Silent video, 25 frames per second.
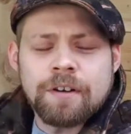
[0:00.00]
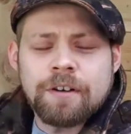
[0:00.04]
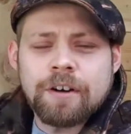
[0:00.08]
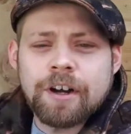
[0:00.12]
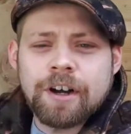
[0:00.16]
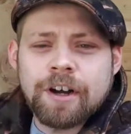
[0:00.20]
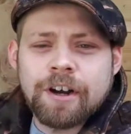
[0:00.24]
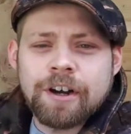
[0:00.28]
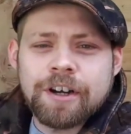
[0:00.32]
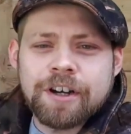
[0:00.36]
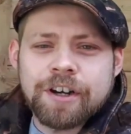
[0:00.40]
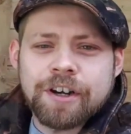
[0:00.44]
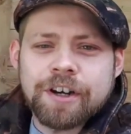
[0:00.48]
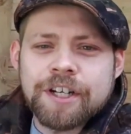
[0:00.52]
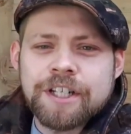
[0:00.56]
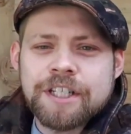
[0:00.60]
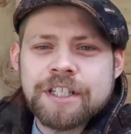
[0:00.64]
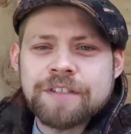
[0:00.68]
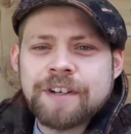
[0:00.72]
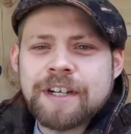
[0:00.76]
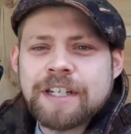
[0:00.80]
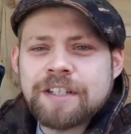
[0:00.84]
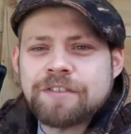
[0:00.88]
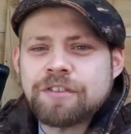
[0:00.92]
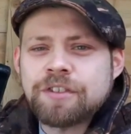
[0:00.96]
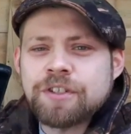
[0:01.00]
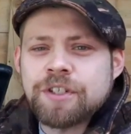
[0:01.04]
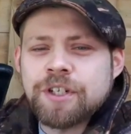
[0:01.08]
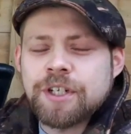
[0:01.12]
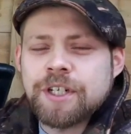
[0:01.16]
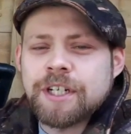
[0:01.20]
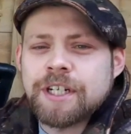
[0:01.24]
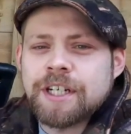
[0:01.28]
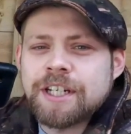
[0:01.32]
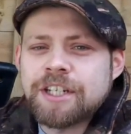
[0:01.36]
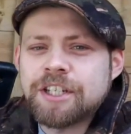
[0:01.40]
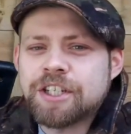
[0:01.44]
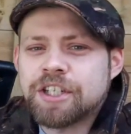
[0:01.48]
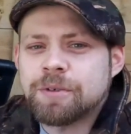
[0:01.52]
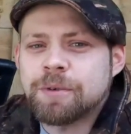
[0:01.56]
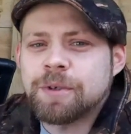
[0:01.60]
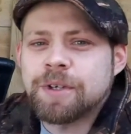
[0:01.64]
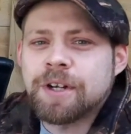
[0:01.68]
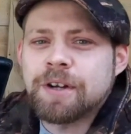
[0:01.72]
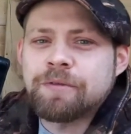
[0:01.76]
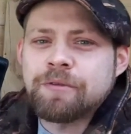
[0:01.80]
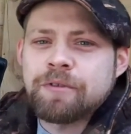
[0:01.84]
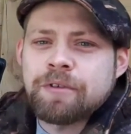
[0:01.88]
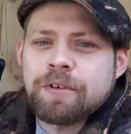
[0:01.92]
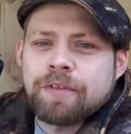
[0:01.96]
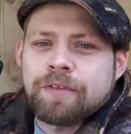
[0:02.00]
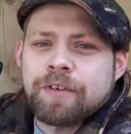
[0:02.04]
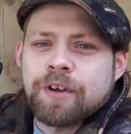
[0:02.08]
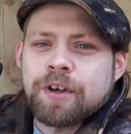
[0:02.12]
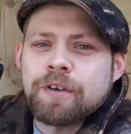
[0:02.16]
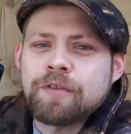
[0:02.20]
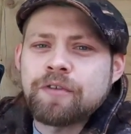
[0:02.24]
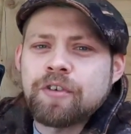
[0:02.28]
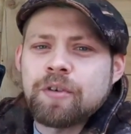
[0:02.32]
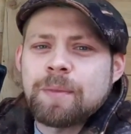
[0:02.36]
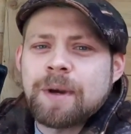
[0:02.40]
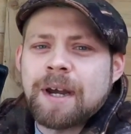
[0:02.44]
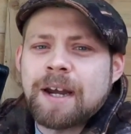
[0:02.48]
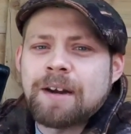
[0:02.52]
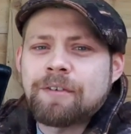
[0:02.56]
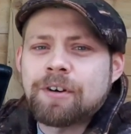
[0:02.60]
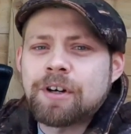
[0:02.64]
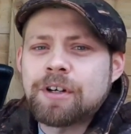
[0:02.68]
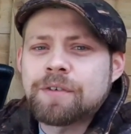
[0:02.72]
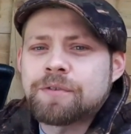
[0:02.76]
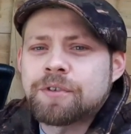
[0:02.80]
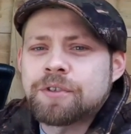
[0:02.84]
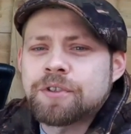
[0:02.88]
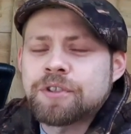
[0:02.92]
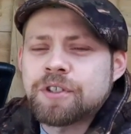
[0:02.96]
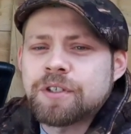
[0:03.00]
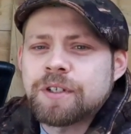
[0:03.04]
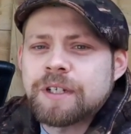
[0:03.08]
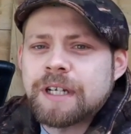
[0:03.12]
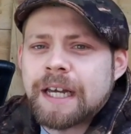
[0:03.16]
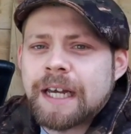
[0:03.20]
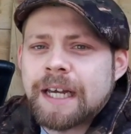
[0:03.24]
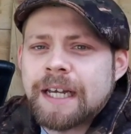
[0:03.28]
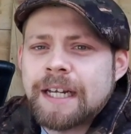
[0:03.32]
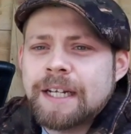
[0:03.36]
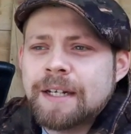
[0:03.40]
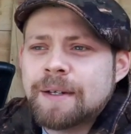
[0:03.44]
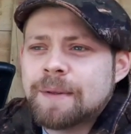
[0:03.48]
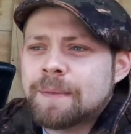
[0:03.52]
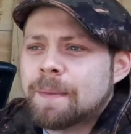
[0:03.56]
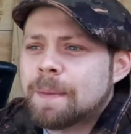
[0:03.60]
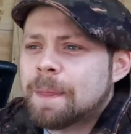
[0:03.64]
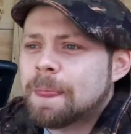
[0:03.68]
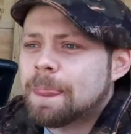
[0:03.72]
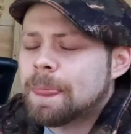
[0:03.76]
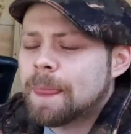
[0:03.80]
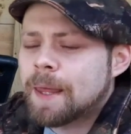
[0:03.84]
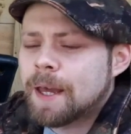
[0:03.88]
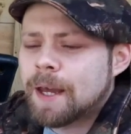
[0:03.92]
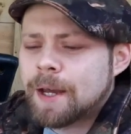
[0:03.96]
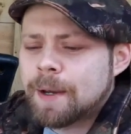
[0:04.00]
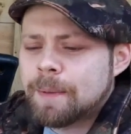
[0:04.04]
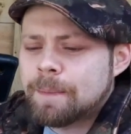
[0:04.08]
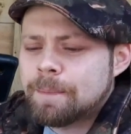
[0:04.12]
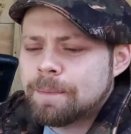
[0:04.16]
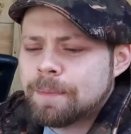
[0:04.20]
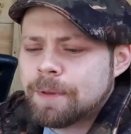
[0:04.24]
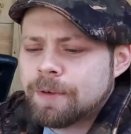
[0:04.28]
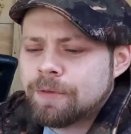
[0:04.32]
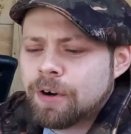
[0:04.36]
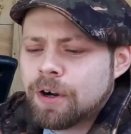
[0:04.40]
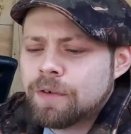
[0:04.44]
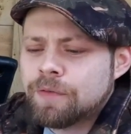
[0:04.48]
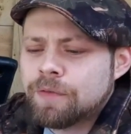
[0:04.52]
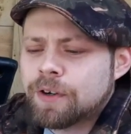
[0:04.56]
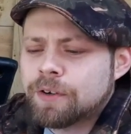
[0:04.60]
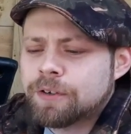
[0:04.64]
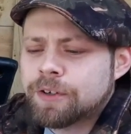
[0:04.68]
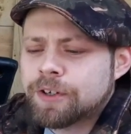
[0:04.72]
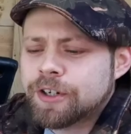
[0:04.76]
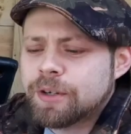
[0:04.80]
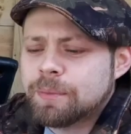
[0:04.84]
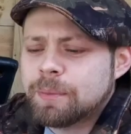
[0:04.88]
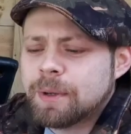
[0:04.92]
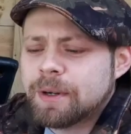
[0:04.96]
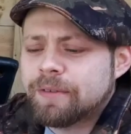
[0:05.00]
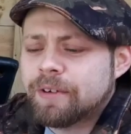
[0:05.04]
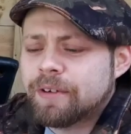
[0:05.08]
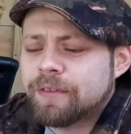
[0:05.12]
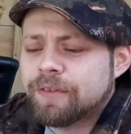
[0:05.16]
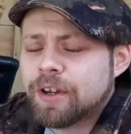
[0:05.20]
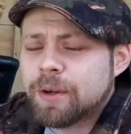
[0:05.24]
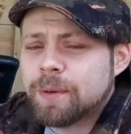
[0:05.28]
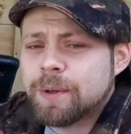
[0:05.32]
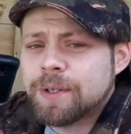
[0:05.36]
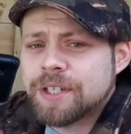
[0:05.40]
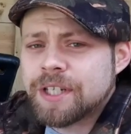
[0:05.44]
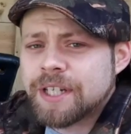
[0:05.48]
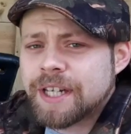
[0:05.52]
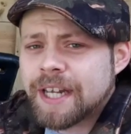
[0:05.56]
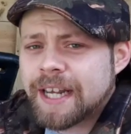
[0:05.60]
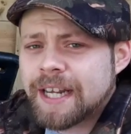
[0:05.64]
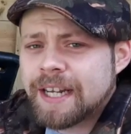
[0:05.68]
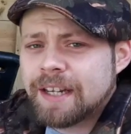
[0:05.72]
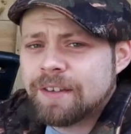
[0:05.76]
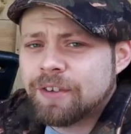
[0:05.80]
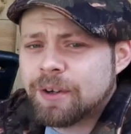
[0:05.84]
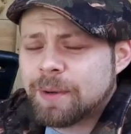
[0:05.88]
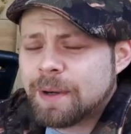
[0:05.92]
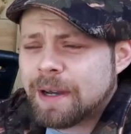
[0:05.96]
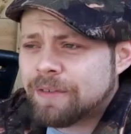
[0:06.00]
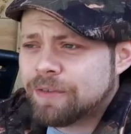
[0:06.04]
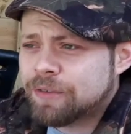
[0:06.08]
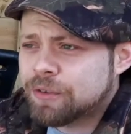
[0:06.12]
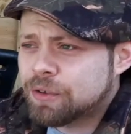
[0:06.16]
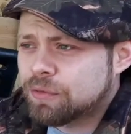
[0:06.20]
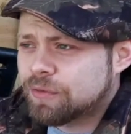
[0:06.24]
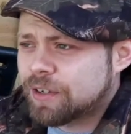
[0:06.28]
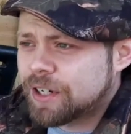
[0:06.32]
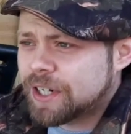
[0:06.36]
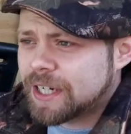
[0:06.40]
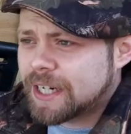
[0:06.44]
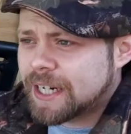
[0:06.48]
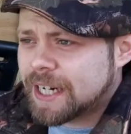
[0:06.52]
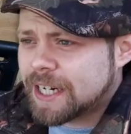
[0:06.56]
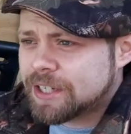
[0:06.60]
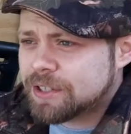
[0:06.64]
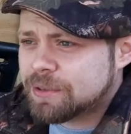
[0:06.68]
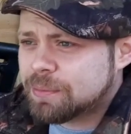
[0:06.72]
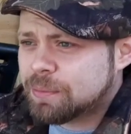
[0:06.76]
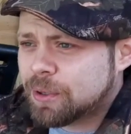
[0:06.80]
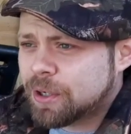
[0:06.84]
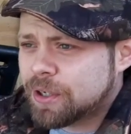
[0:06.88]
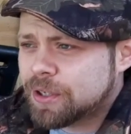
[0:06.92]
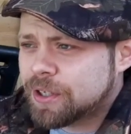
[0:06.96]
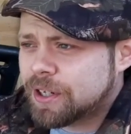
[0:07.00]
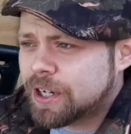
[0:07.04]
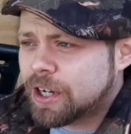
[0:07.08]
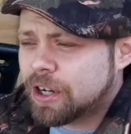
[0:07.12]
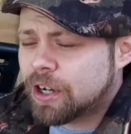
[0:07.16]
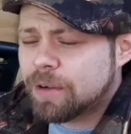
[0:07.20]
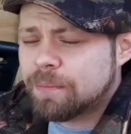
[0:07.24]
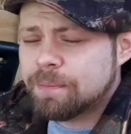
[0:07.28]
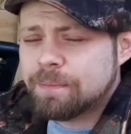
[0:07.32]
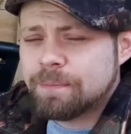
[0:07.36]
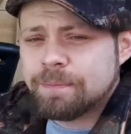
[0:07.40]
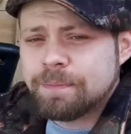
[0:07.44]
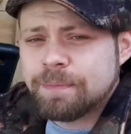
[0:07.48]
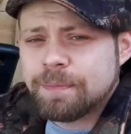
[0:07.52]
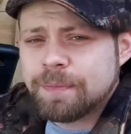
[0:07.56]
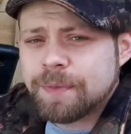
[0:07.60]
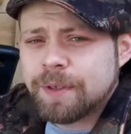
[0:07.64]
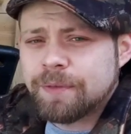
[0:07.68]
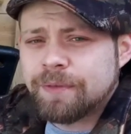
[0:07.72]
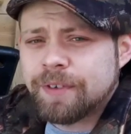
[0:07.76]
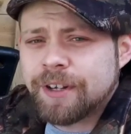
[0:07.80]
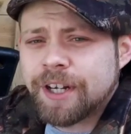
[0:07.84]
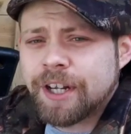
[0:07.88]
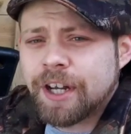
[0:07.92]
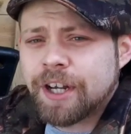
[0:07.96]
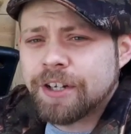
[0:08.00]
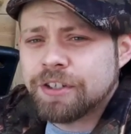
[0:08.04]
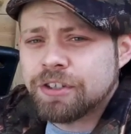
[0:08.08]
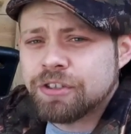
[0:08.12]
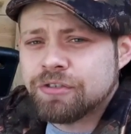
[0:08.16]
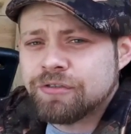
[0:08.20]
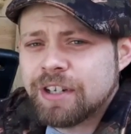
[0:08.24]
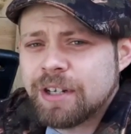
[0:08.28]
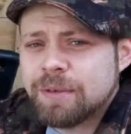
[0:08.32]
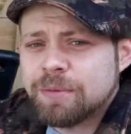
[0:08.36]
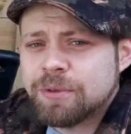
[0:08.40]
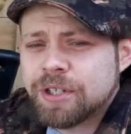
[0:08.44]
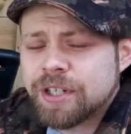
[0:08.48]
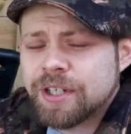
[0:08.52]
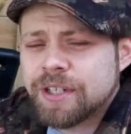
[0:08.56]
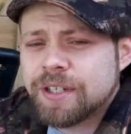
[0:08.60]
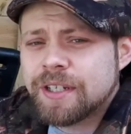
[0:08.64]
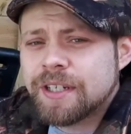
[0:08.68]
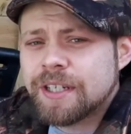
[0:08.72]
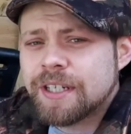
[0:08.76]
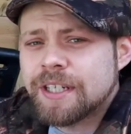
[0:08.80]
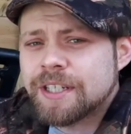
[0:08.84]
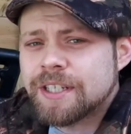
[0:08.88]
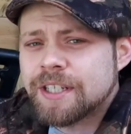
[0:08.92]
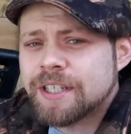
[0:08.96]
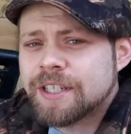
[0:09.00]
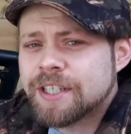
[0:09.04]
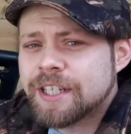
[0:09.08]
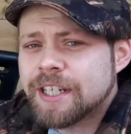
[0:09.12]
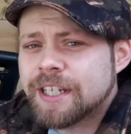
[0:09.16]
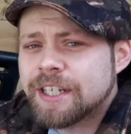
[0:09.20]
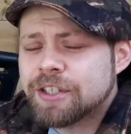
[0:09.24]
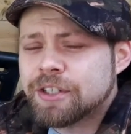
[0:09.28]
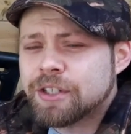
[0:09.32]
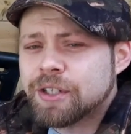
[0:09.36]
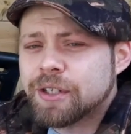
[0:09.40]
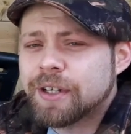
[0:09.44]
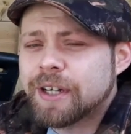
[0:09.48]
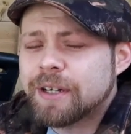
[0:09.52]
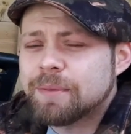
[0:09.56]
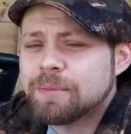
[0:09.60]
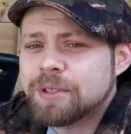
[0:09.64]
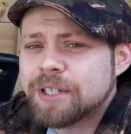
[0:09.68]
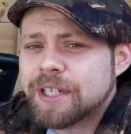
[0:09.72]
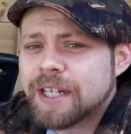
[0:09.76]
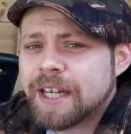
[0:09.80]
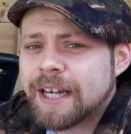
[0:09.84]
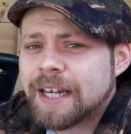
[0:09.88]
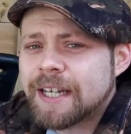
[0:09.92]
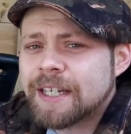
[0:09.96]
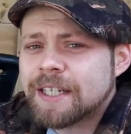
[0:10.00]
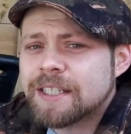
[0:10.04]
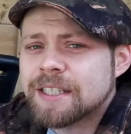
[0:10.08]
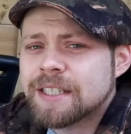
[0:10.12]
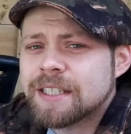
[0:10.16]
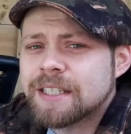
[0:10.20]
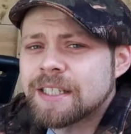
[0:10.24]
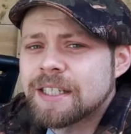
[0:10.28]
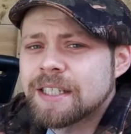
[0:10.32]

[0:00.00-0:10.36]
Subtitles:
Right, hi guys, thanks for tuning in to another review from Air Rifles UK. The rifle I'm going to be reviewing today, if you haven't already guessed by the video description, is the Sig Sauer MCX.